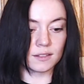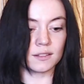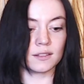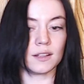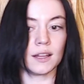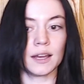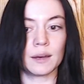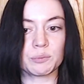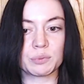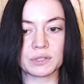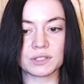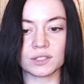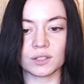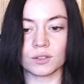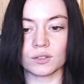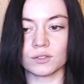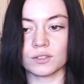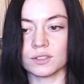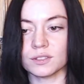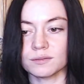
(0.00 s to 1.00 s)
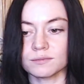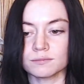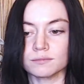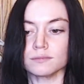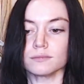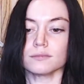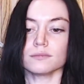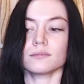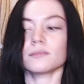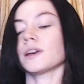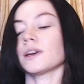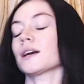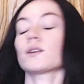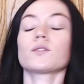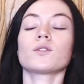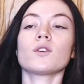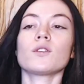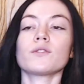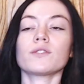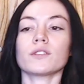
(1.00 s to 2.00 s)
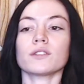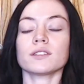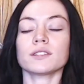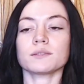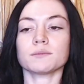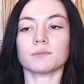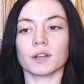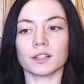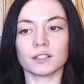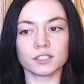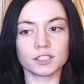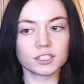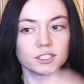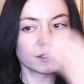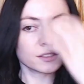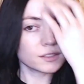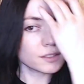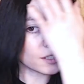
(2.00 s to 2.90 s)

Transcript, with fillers: episode? I don't know if there is much.